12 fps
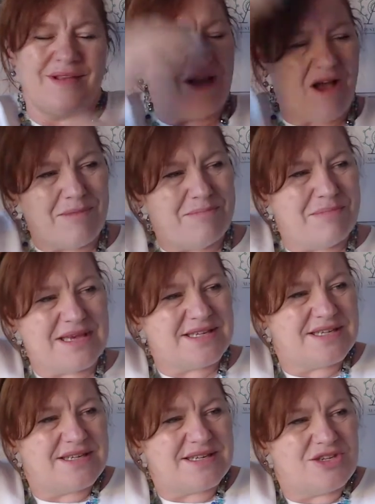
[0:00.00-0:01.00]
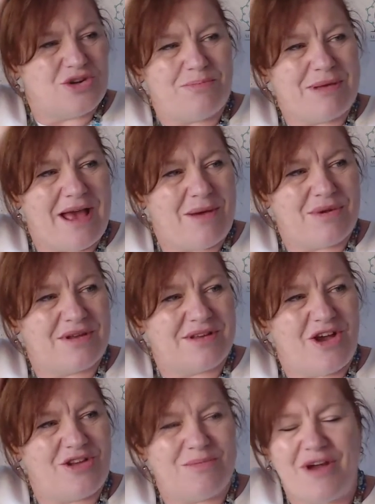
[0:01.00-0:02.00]
I miss just not being able to
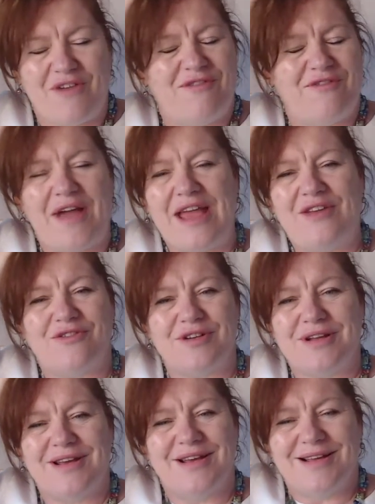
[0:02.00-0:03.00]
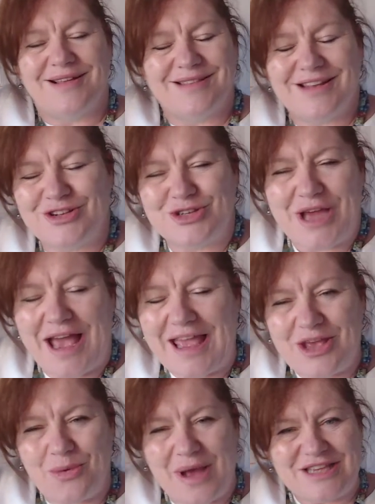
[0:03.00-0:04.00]
go to my favourite little
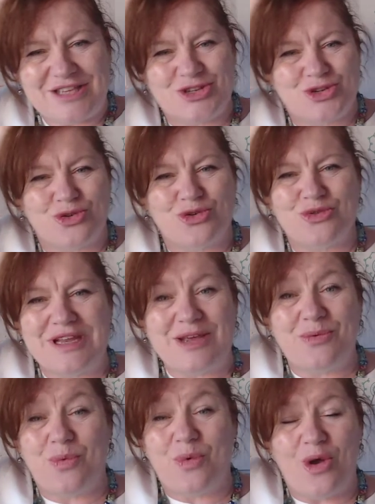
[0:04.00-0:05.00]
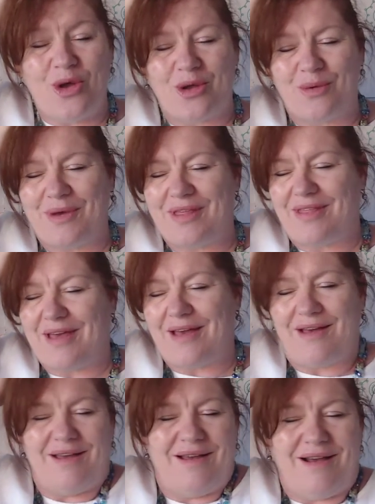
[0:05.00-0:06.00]
takeaway store near work, whether
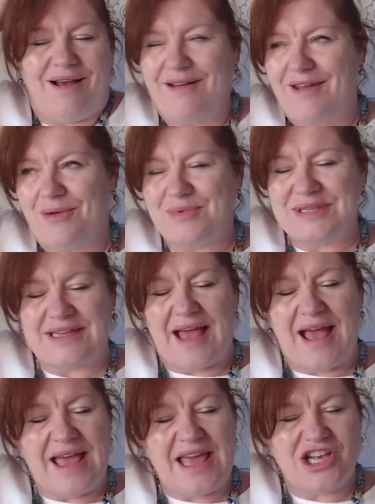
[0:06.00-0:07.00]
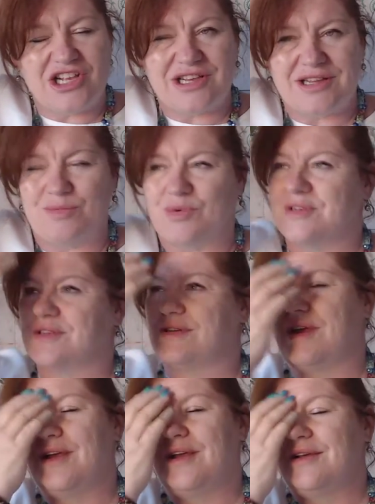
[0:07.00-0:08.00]
that, I don't know, was it Asian, was
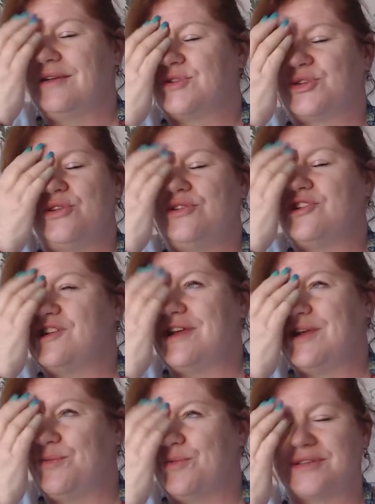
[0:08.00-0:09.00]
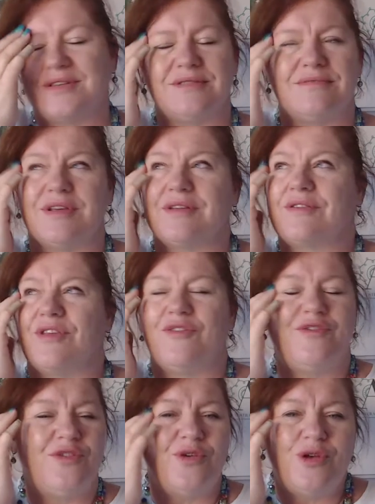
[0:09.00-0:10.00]
it sushi, was it the
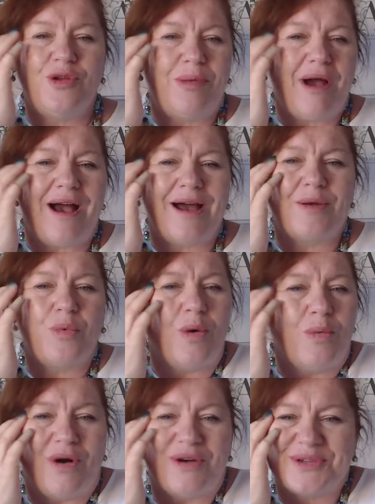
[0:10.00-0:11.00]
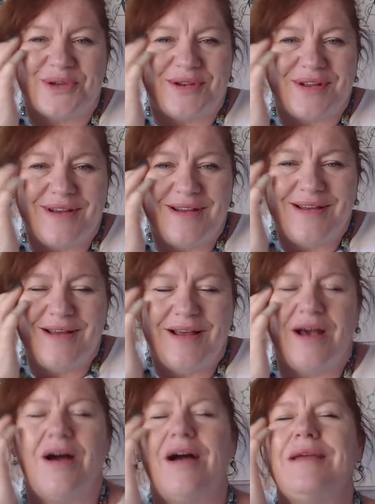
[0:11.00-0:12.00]
food barn, what was it?
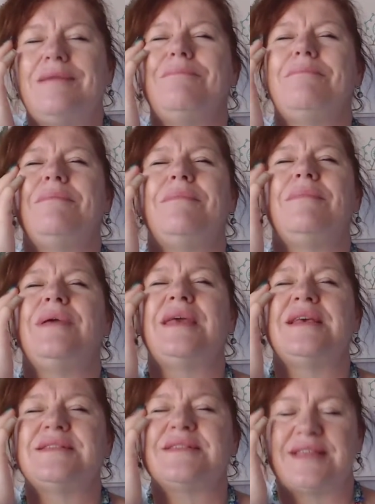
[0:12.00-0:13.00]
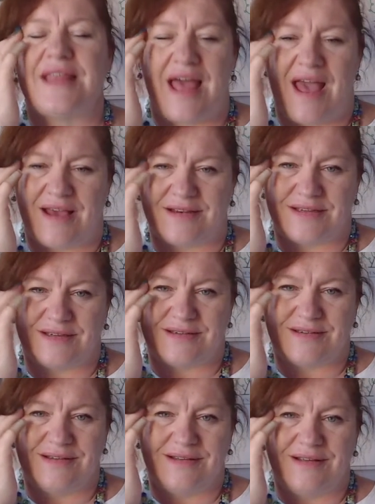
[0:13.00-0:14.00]
I miss that.
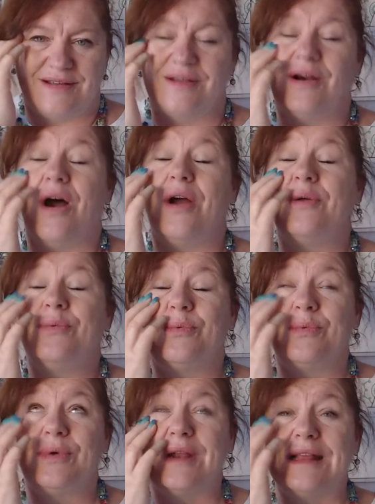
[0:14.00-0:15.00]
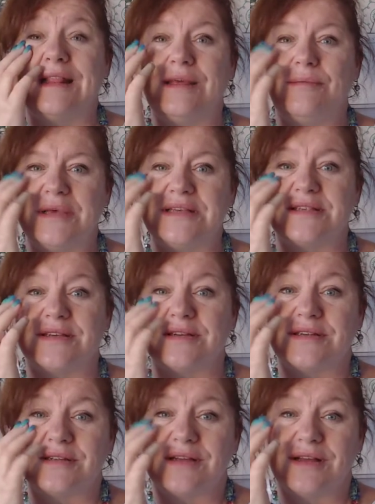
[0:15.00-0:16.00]
I really miss it.